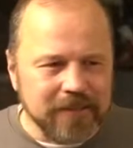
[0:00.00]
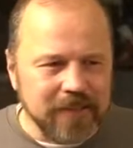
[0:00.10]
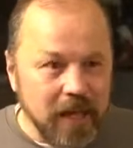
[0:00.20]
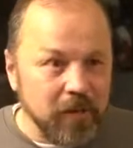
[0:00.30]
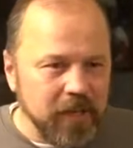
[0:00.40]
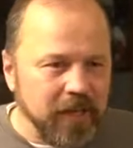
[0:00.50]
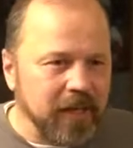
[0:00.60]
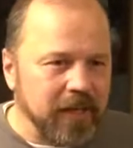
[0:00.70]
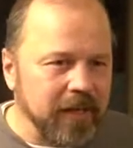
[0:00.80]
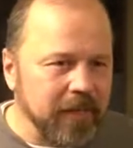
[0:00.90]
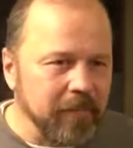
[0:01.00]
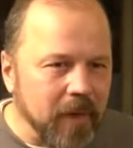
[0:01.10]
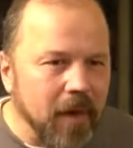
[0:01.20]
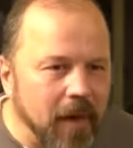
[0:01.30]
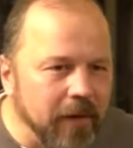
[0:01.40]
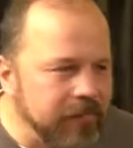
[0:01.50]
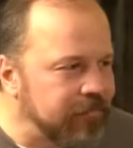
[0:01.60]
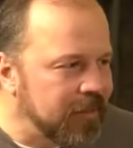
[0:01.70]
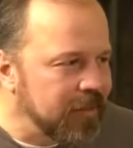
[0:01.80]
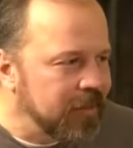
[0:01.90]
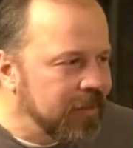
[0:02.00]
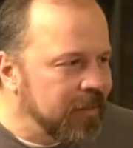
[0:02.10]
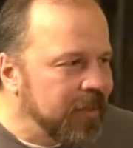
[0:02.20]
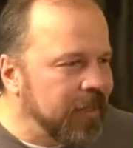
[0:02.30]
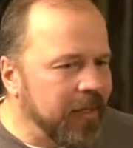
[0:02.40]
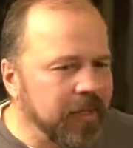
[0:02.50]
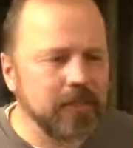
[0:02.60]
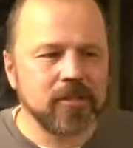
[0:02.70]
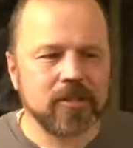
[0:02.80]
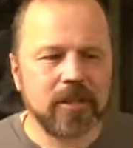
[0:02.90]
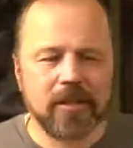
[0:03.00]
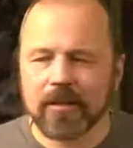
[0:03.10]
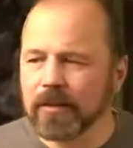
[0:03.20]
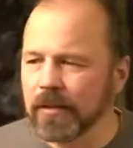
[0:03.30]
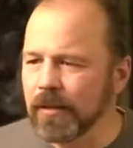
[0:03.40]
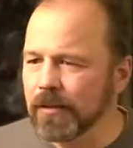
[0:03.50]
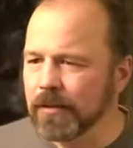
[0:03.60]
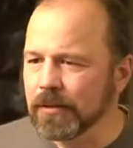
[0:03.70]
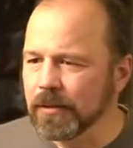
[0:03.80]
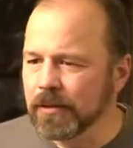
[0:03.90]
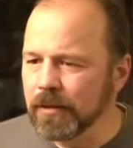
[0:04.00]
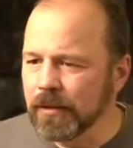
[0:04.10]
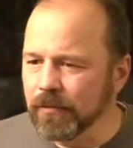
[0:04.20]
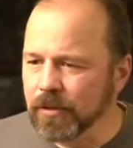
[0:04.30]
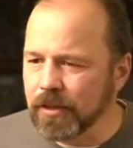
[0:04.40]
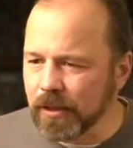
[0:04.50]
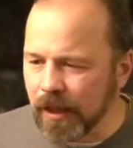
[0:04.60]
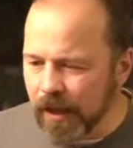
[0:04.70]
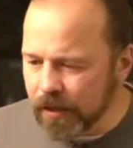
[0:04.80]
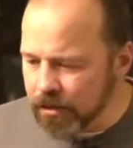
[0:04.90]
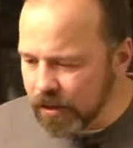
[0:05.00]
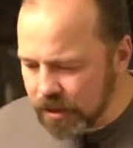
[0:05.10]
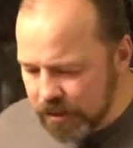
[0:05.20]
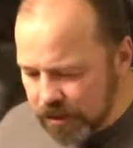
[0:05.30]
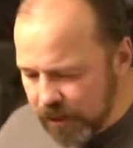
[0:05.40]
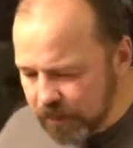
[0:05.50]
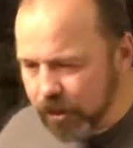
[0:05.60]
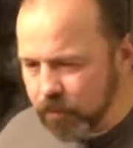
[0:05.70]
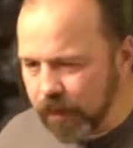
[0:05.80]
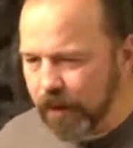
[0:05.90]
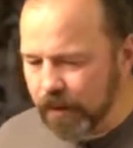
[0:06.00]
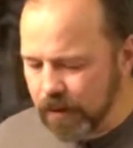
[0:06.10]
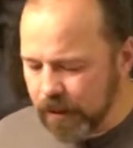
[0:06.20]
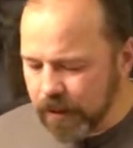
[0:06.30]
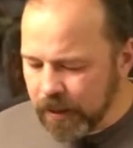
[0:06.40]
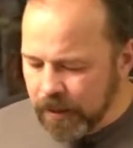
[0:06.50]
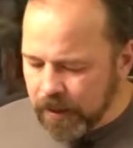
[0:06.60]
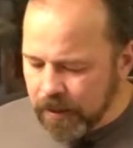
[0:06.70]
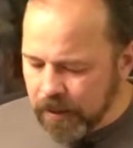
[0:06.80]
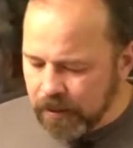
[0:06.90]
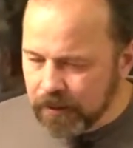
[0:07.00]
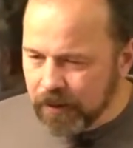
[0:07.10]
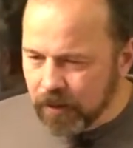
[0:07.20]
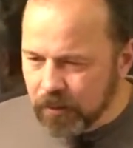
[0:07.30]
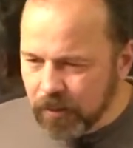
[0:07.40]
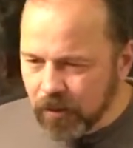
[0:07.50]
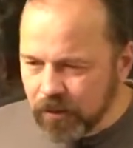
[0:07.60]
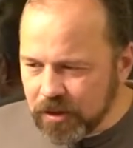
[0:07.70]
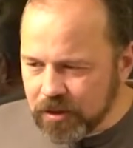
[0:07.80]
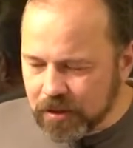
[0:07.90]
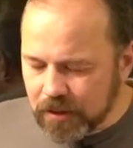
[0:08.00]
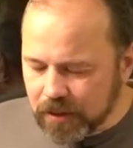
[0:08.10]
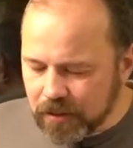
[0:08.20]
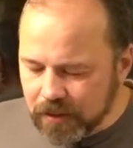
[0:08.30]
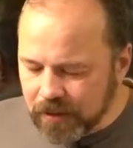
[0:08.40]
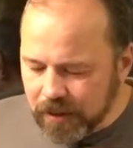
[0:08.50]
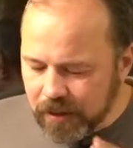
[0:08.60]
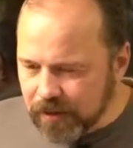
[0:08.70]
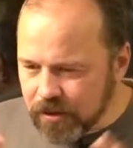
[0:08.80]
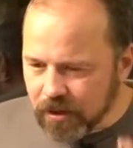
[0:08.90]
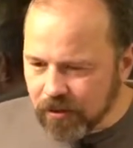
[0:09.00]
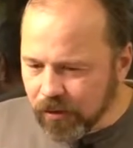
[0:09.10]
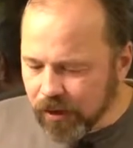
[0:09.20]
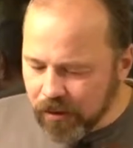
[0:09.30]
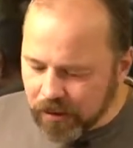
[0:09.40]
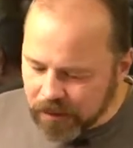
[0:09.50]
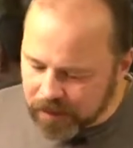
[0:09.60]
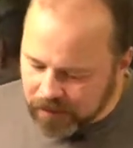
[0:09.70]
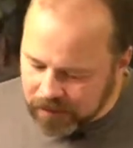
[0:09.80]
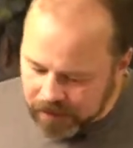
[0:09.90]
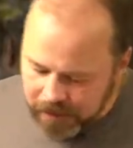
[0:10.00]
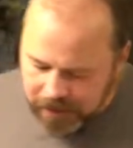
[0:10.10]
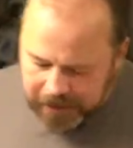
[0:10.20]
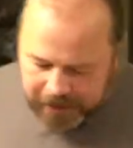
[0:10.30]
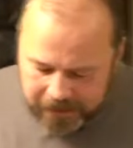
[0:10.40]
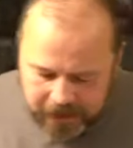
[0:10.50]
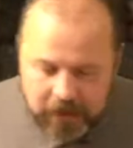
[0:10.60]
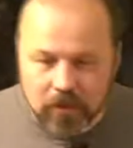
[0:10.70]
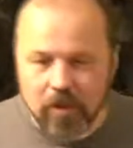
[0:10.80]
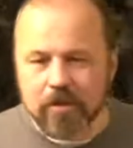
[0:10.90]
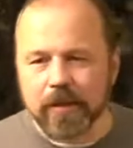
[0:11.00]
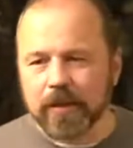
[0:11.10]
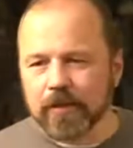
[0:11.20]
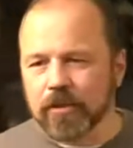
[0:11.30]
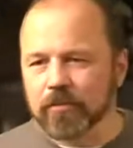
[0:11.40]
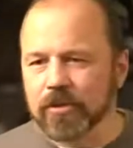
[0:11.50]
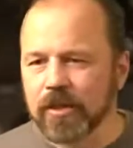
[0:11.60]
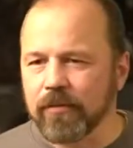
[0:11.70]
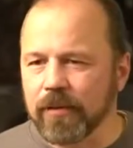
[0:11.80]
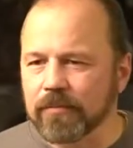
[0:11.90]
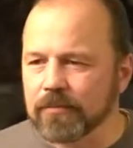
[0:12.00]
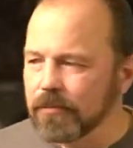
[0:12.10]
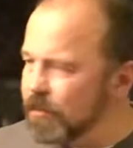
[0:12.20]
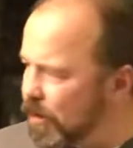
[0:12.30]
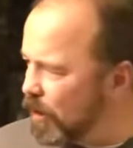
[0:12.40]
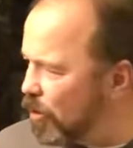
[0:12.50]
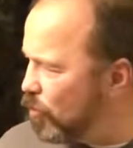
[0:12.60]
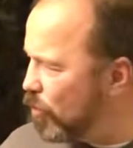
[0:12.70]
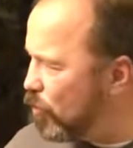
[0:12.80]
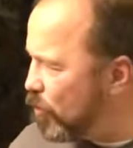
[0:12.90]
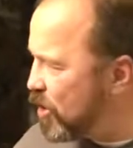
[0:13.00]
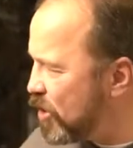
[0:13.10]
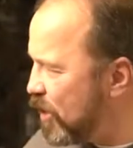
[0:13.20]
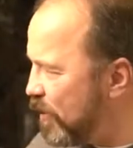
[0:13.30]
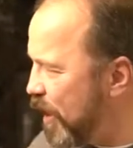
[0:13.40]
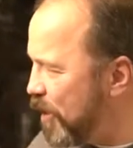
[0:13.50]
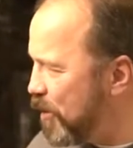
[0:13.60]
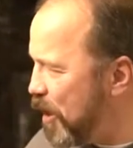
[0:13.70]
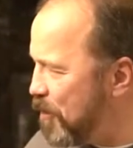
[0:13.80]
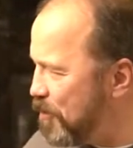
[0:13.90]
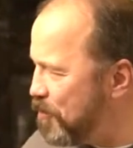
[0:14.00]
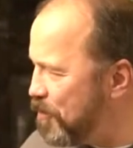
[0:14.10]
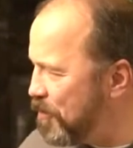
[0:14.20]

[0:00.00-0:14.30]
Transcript: now that I am alive and I understand uh, the evil sin, I actually see much better uh, you know, all these little indicators are going on and on. And he talks about it in chapter 7. You know, oh, wretched am I am.